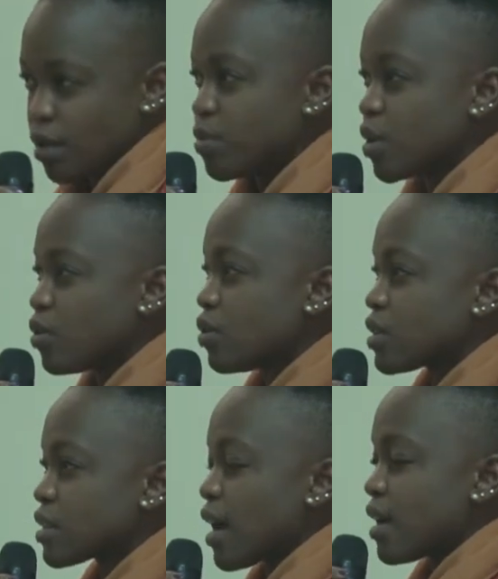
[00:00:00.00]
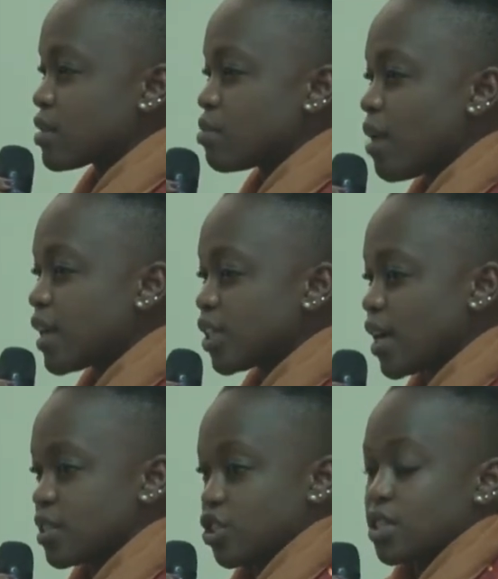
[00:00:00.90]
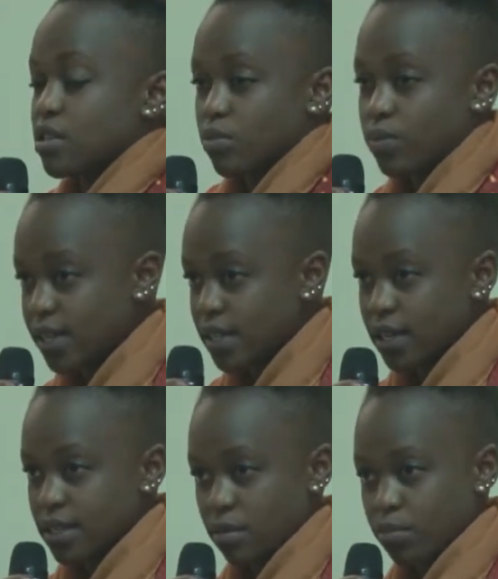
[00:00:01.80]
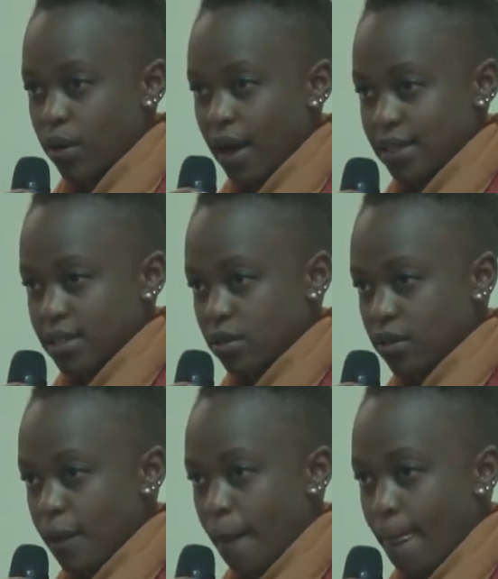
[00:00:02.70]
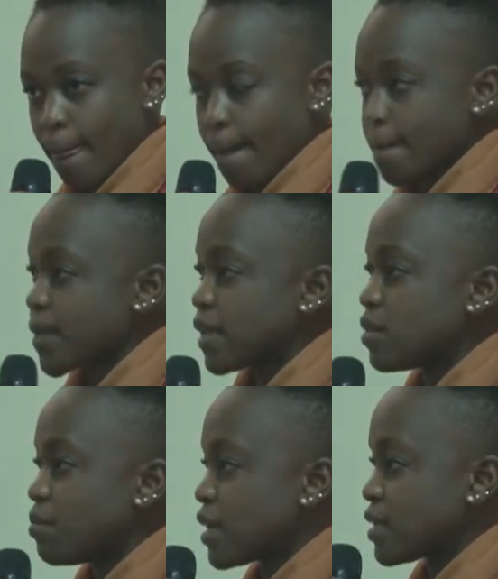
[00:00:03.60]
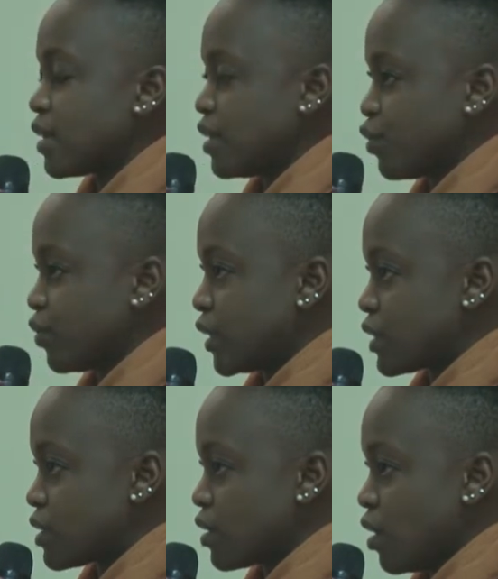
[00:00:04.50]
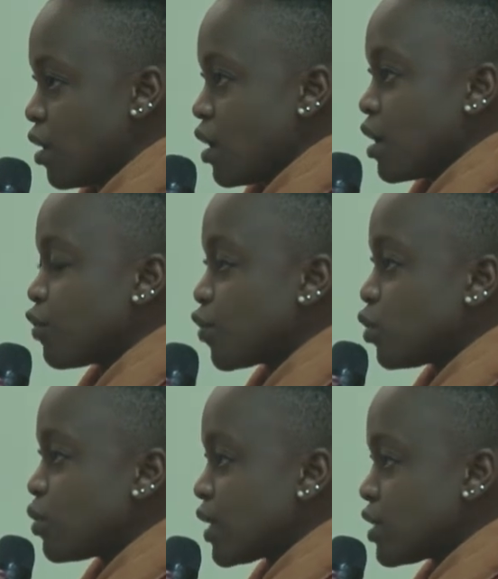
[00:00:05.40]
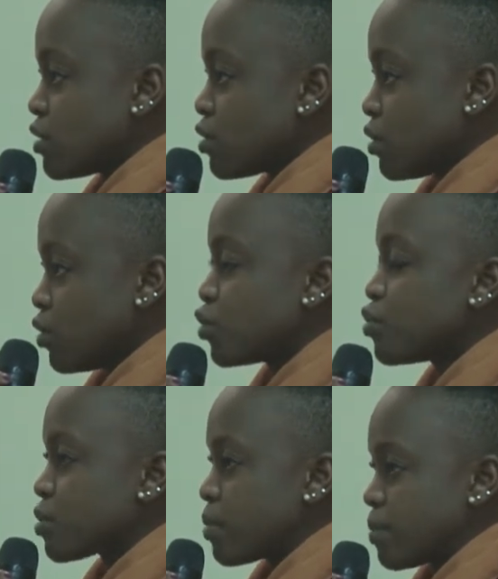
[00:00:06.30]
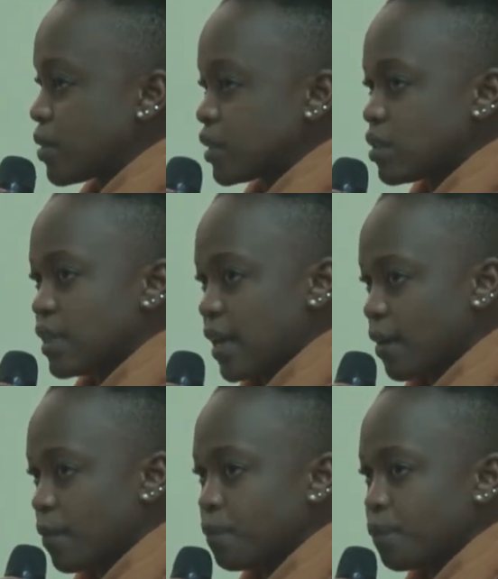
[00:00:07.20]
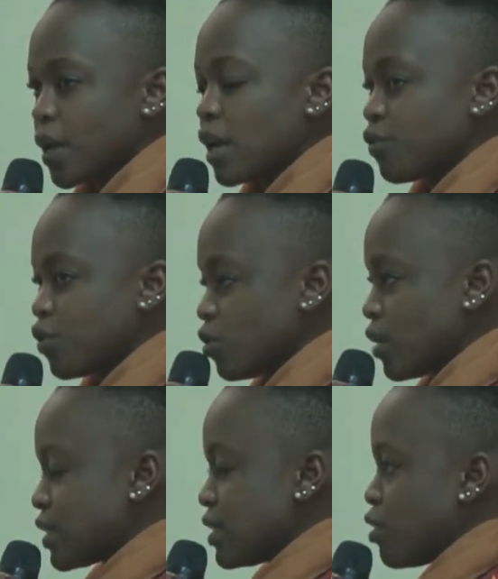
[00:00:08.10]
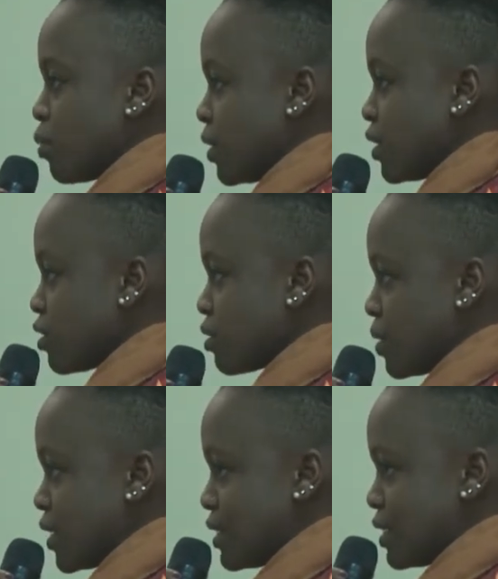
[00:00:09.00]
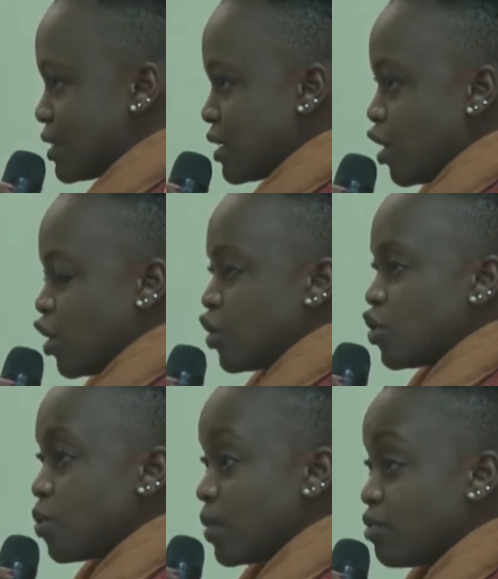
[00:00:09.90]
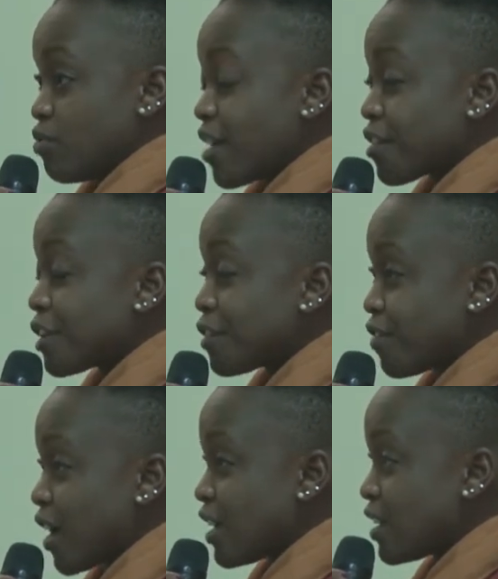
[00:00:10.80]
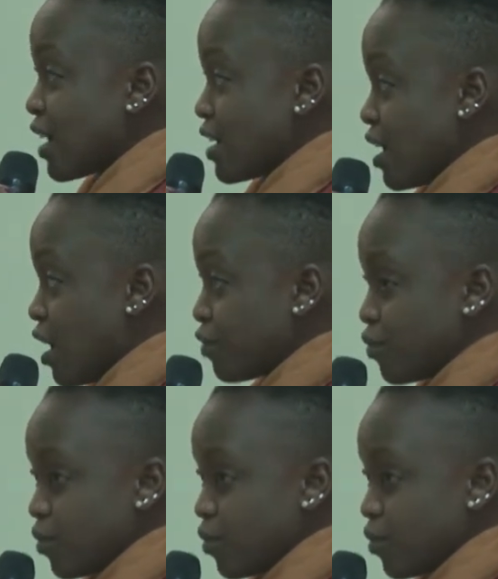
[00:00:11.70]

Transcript: Because as much as just writing a simple article, it makes a difference. If you look at your newspapers today, if you look at the opinion pieces, you will rarely find a young